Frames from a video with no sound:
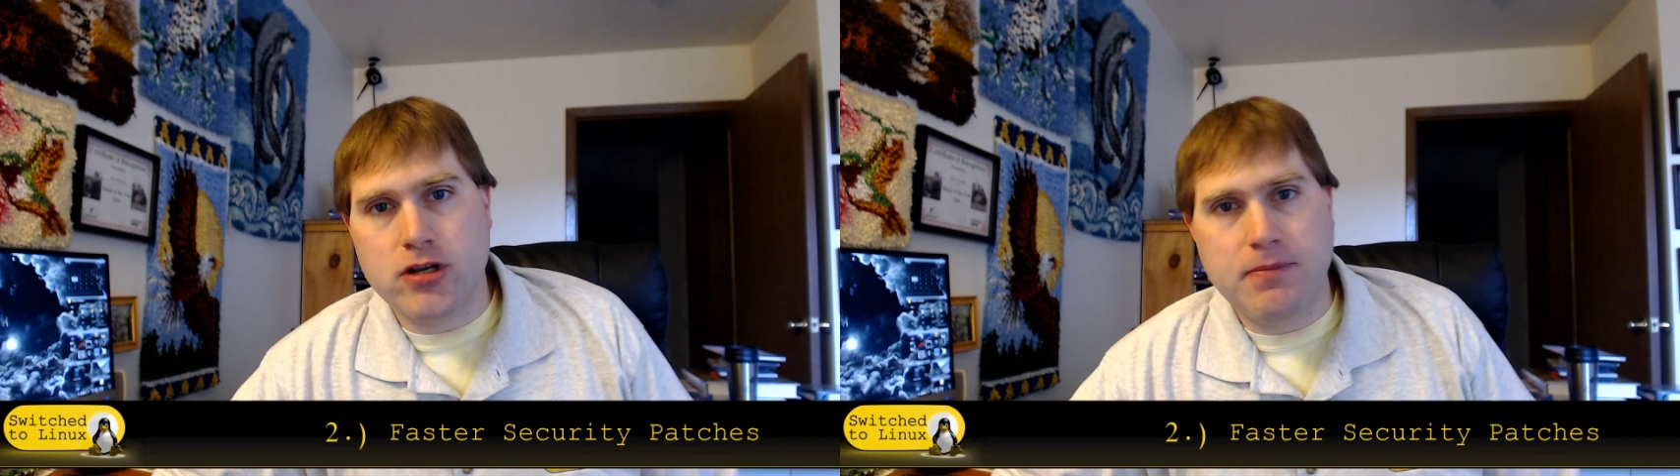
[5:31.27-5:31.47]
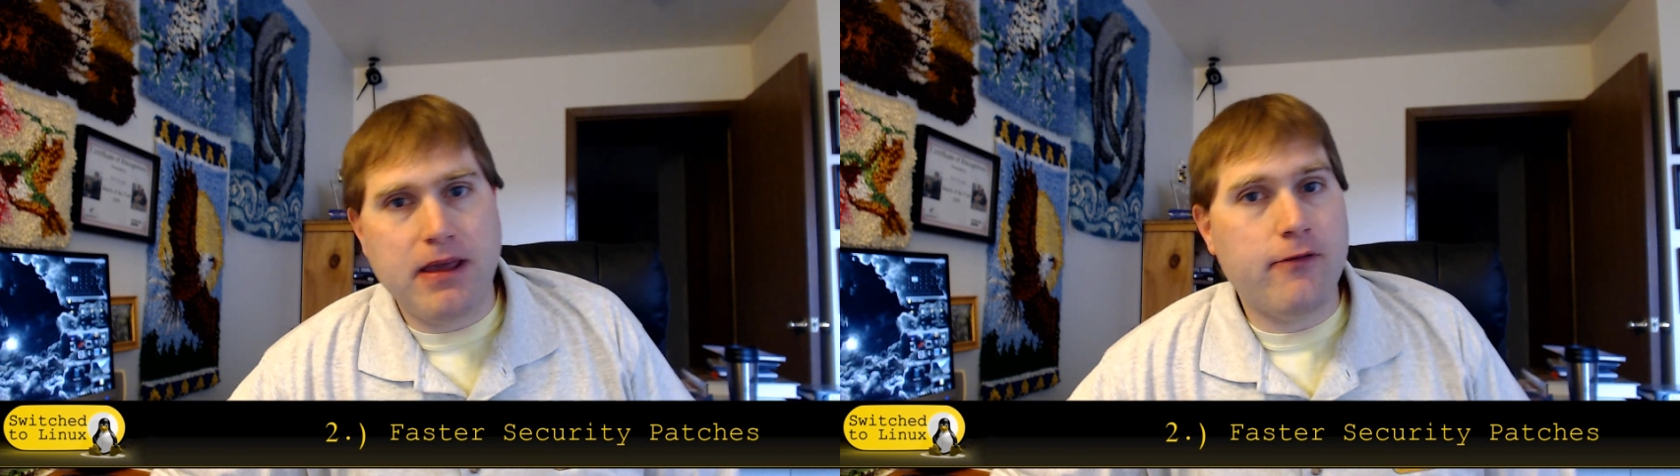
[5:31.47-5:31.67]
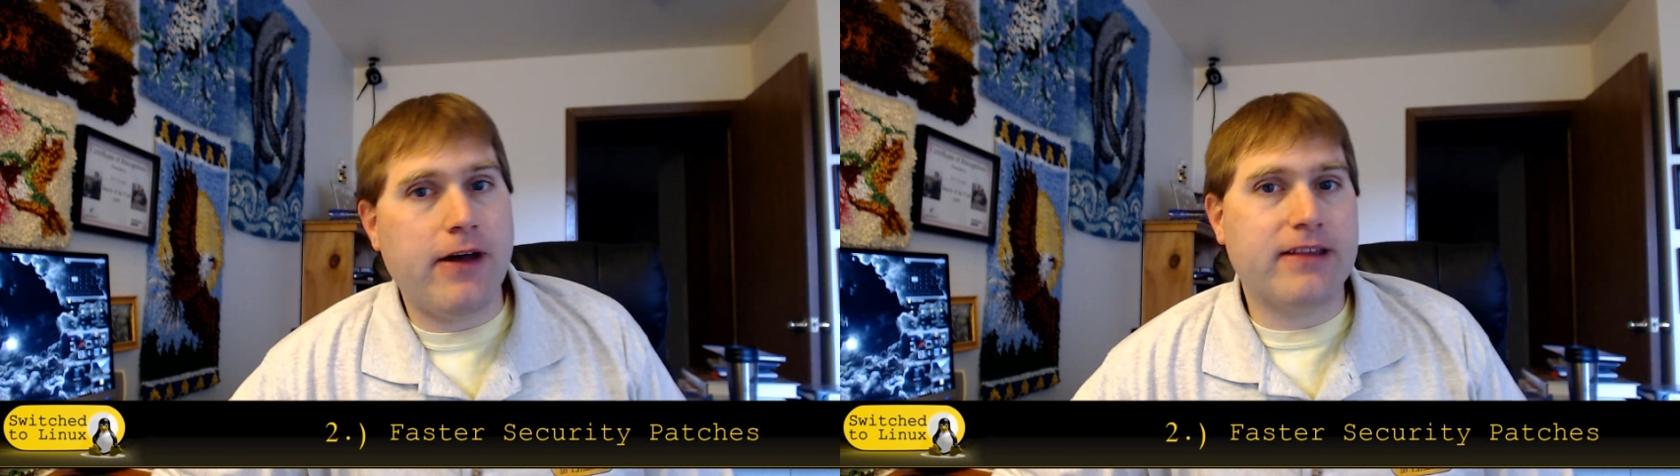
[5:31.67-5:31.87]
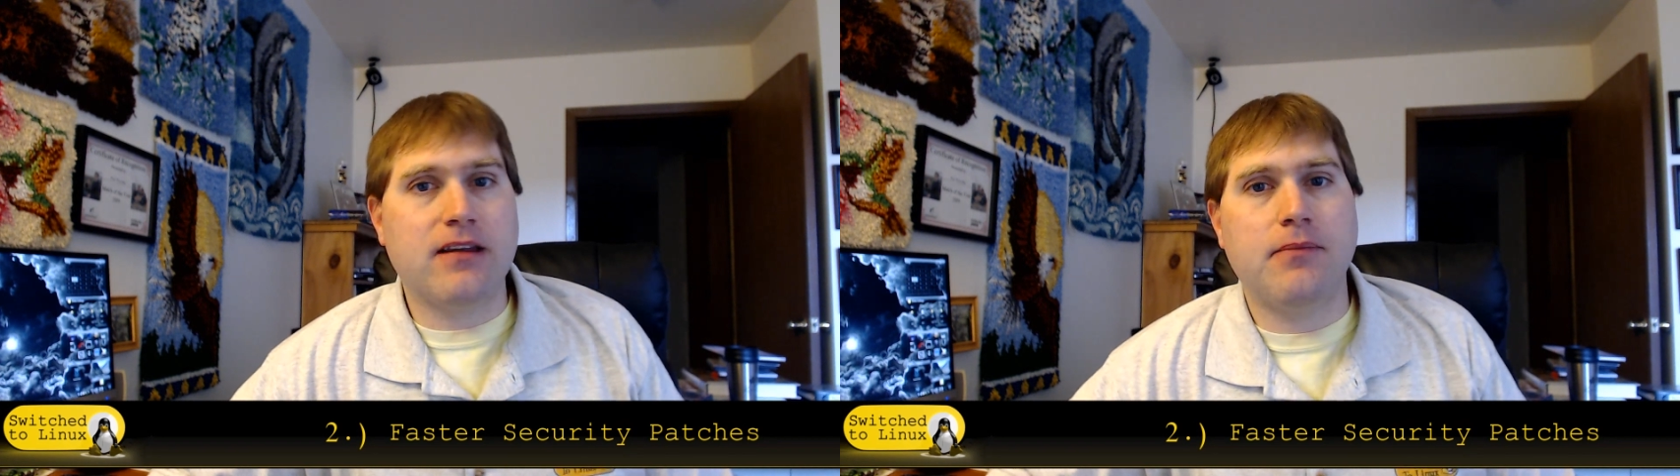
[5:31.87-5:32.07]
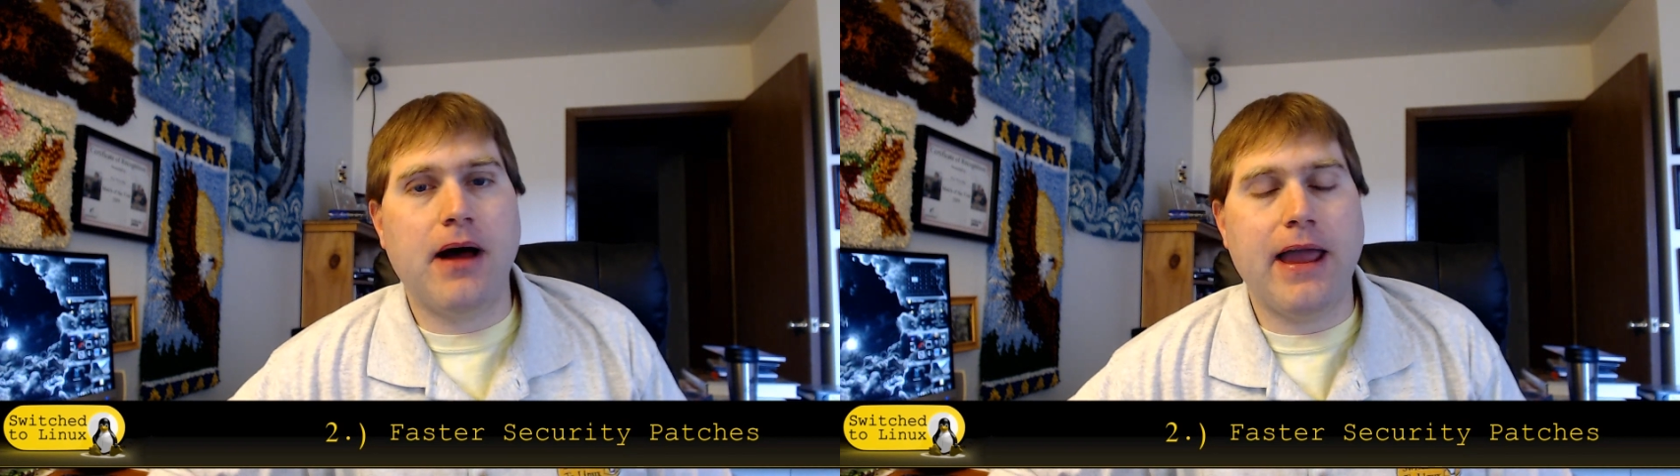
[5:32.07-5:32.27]
to be
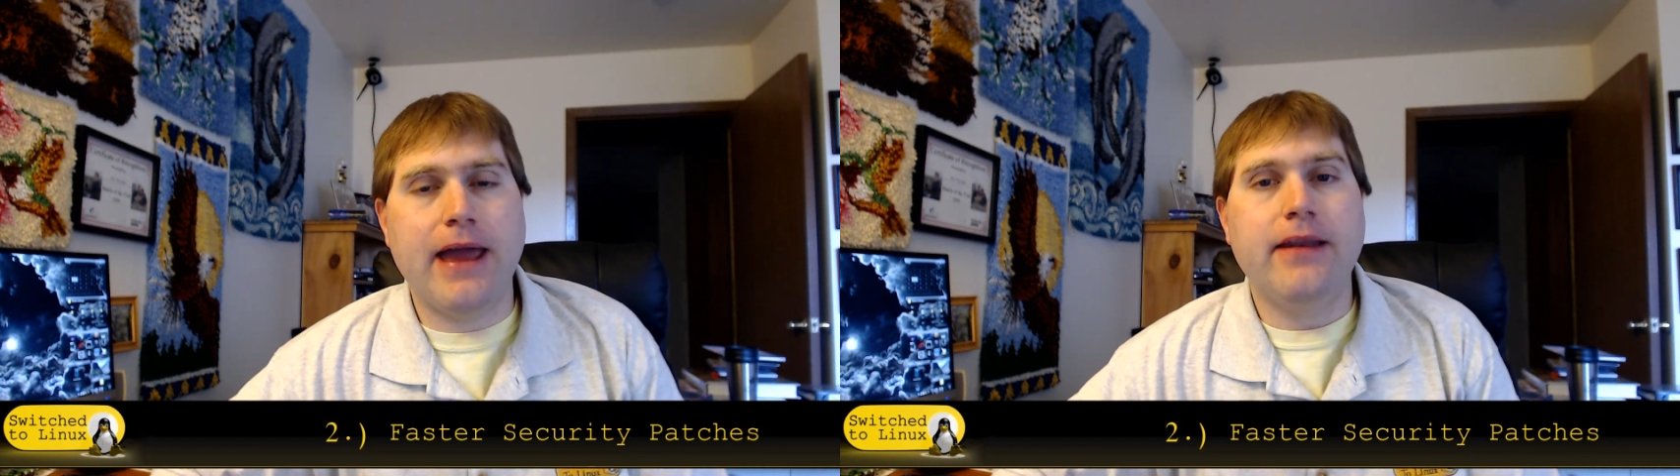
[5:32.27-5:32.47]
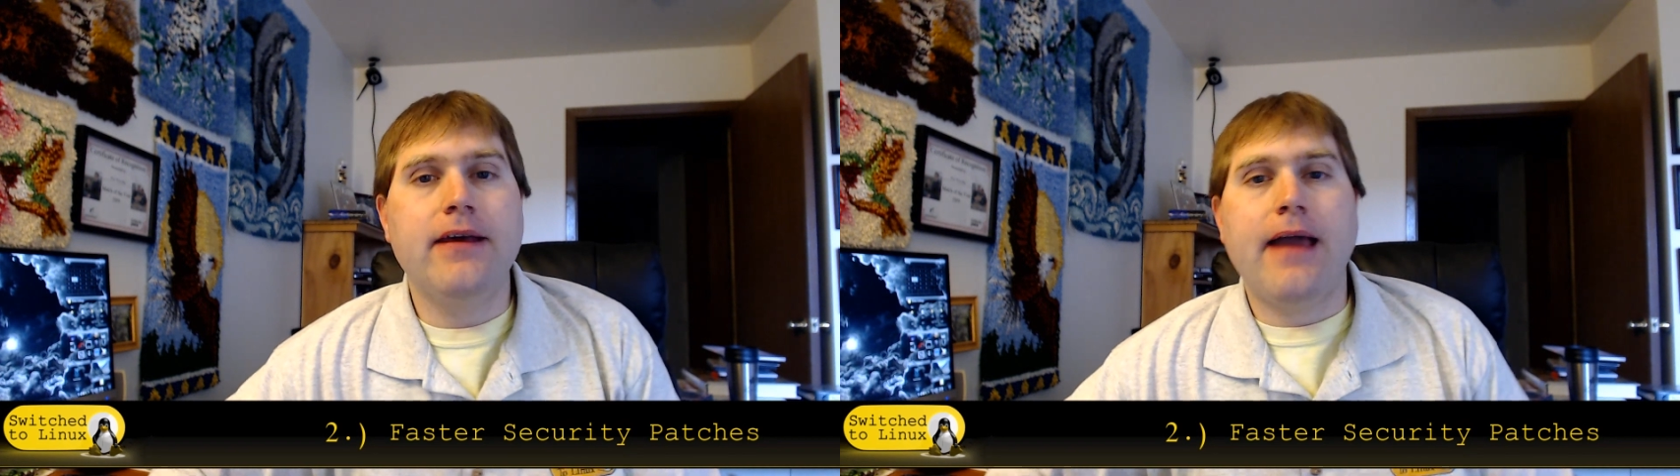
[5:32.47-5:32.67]
affected by it.